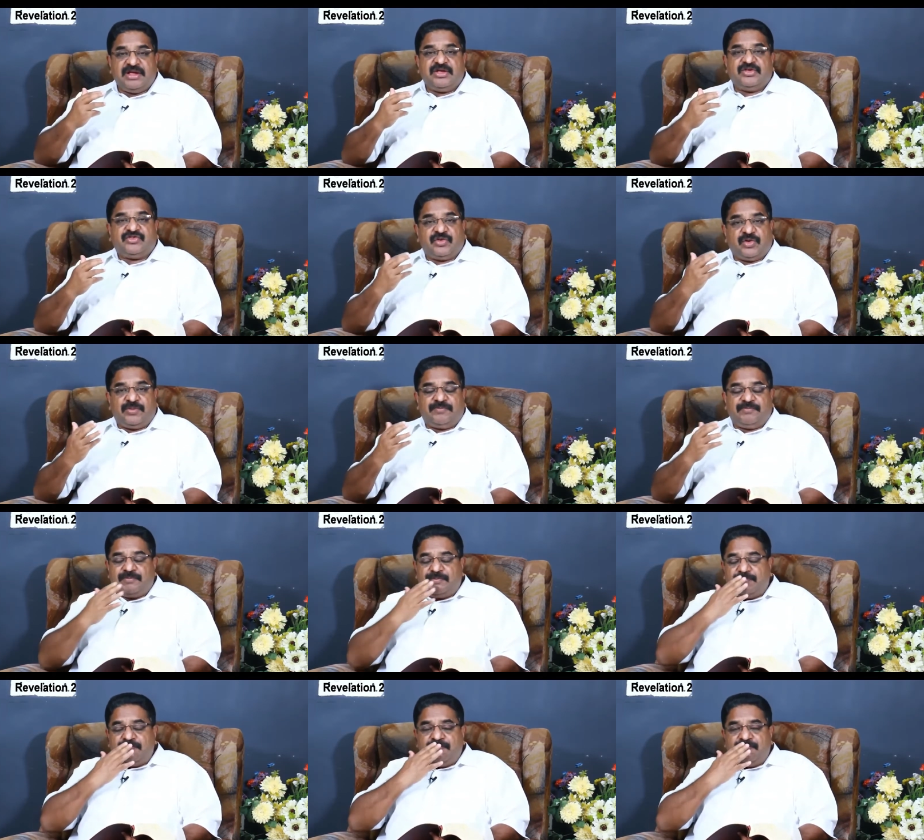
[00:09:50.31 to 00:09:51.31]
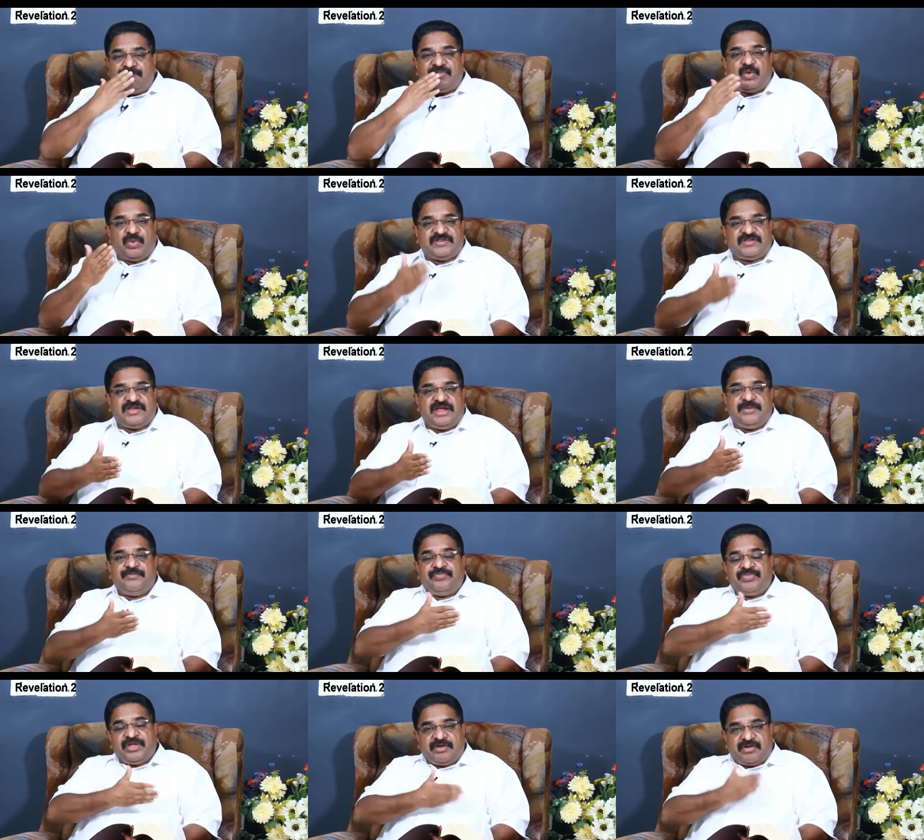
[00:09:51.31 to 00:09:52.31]
So we see
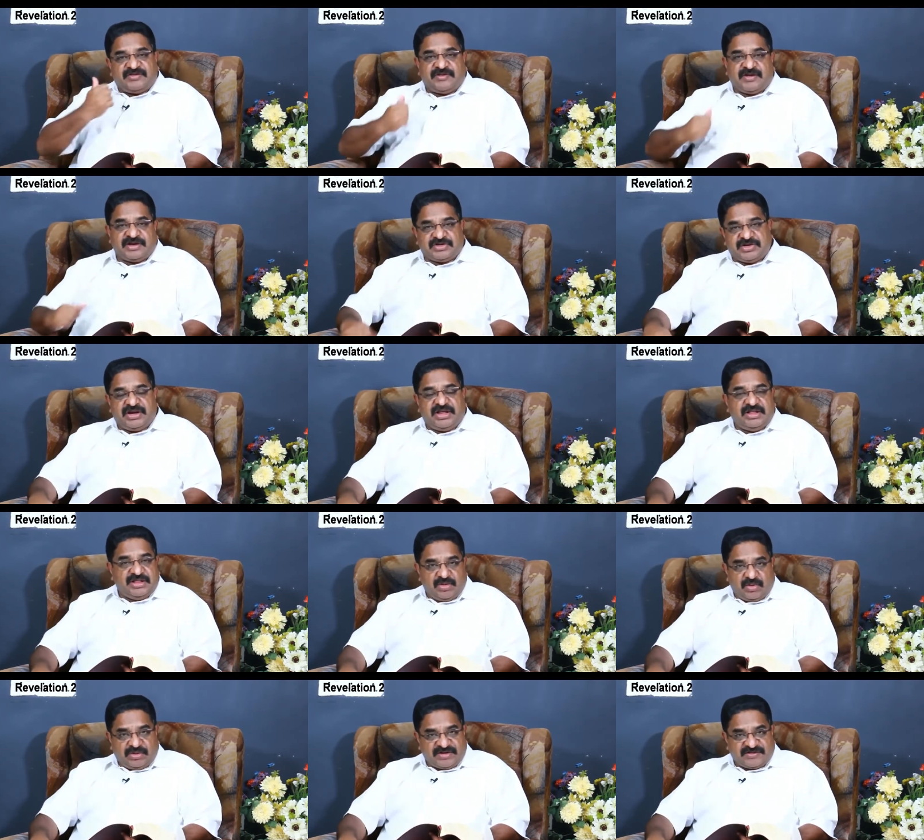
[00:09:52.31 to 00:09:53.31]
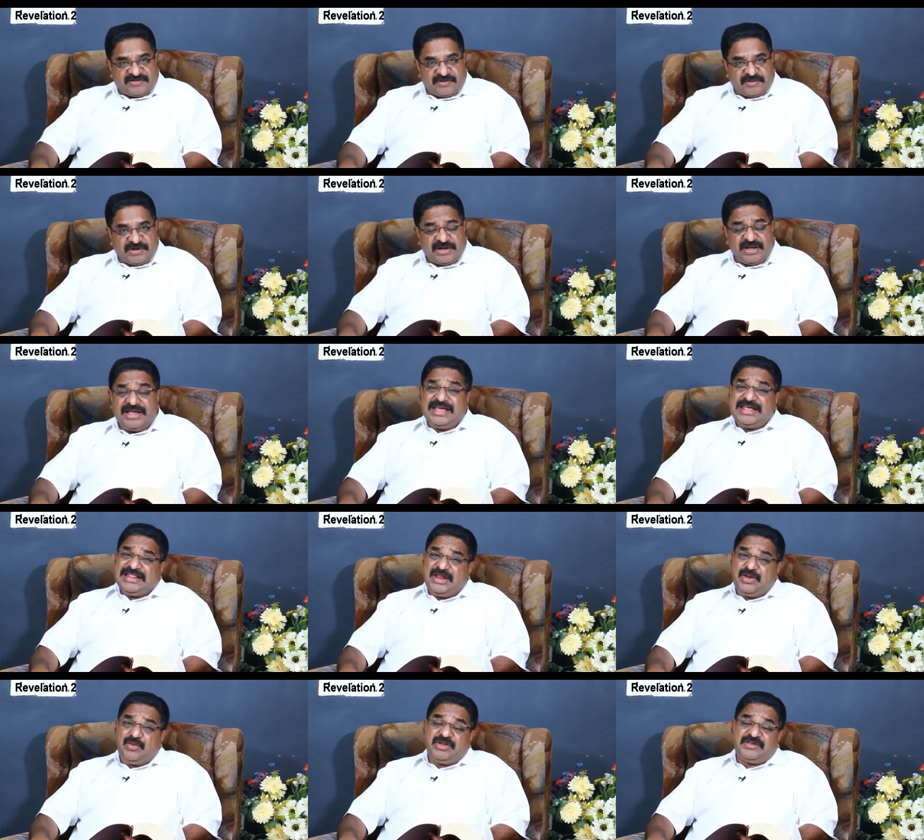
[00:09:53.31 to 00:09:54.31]
resurrection in the Old Testament.
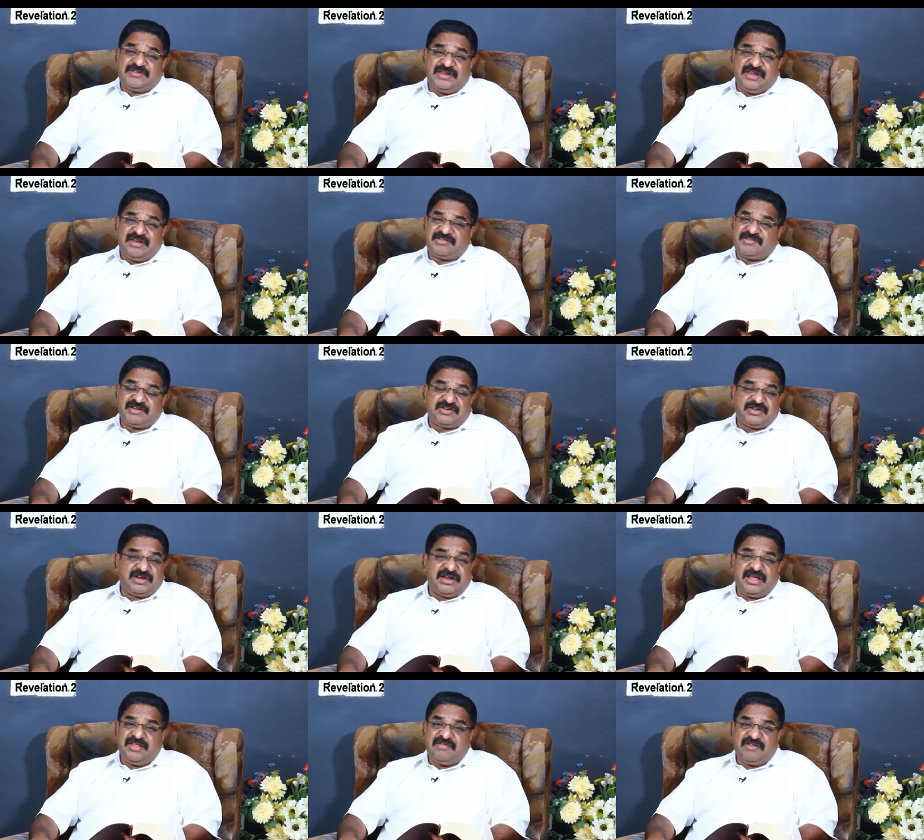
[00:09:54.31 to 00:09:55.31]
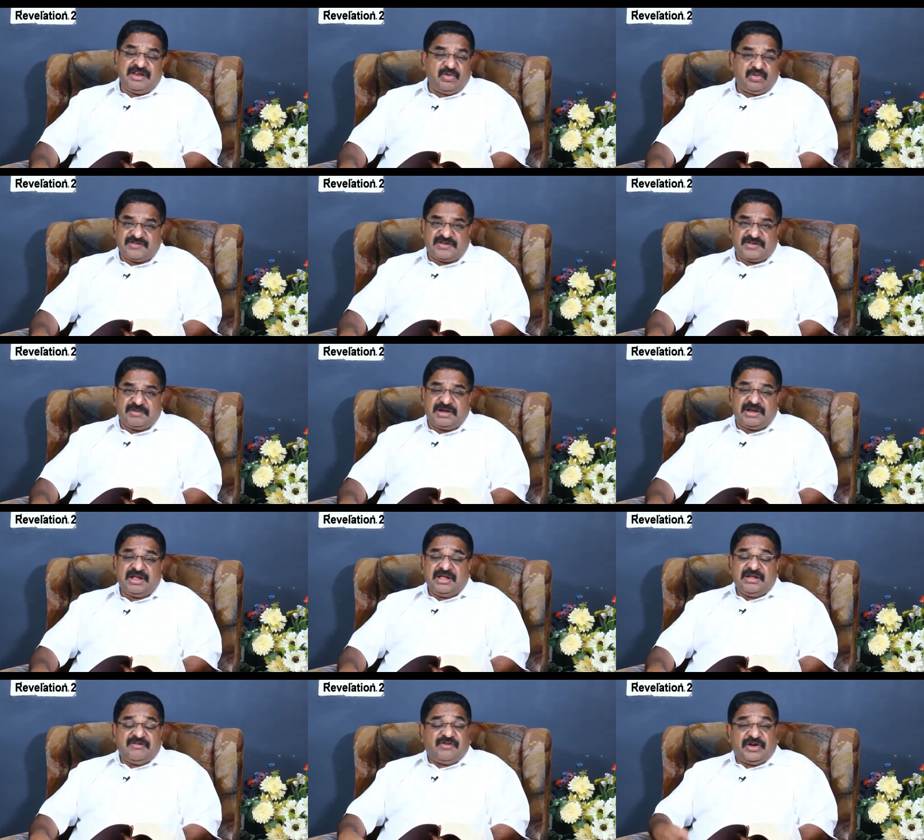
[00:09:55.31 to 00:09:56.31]
Then we see resurrection in the New Testament.
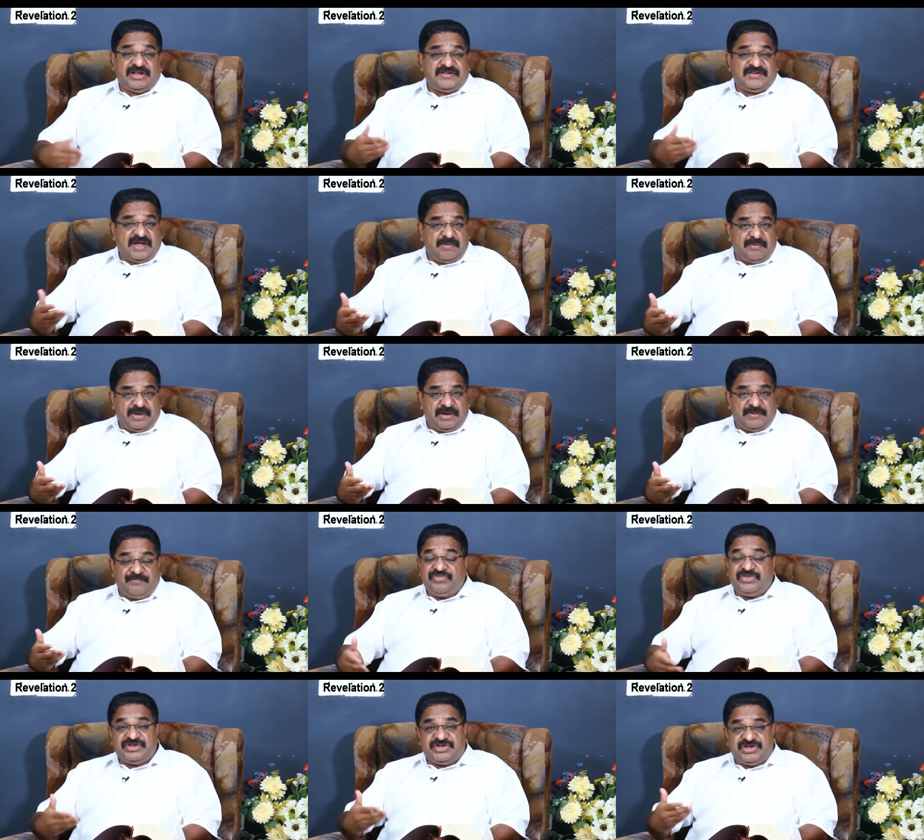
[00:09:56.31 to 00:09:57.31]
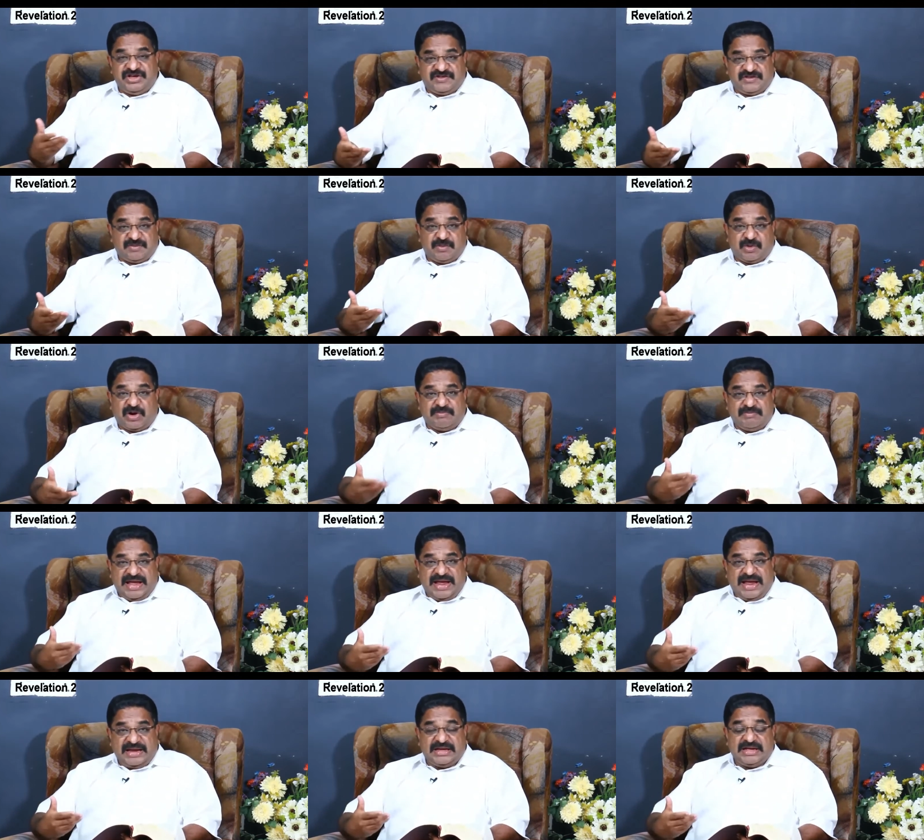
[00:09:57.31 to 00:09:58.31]
For example, Jesus brought
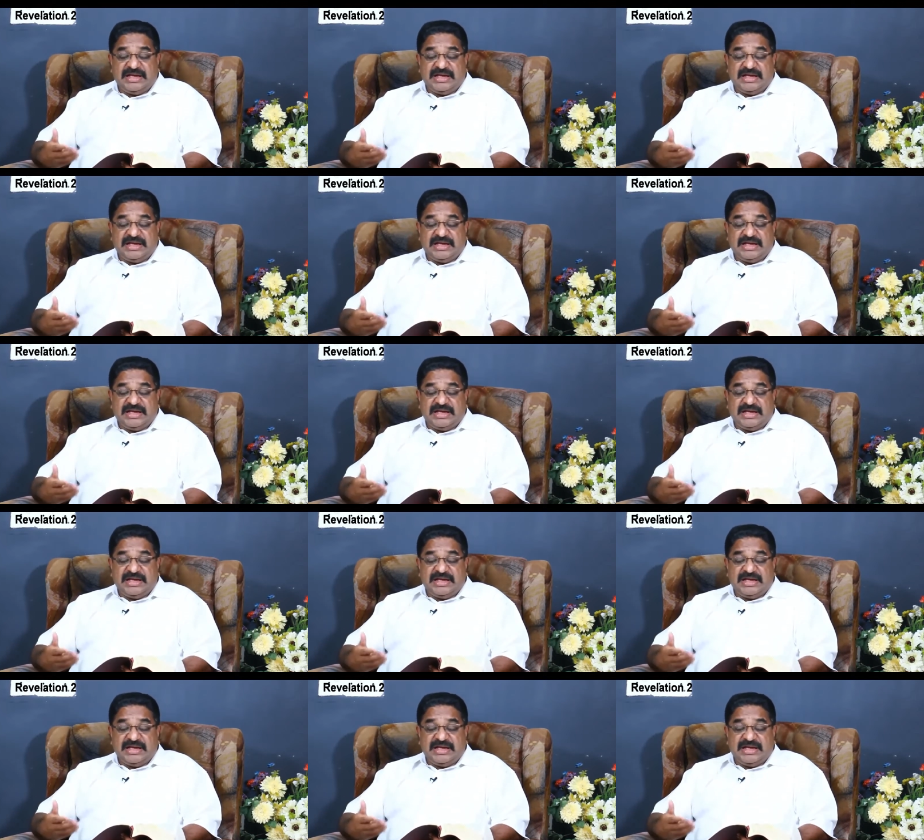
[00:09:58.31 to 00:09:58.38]
back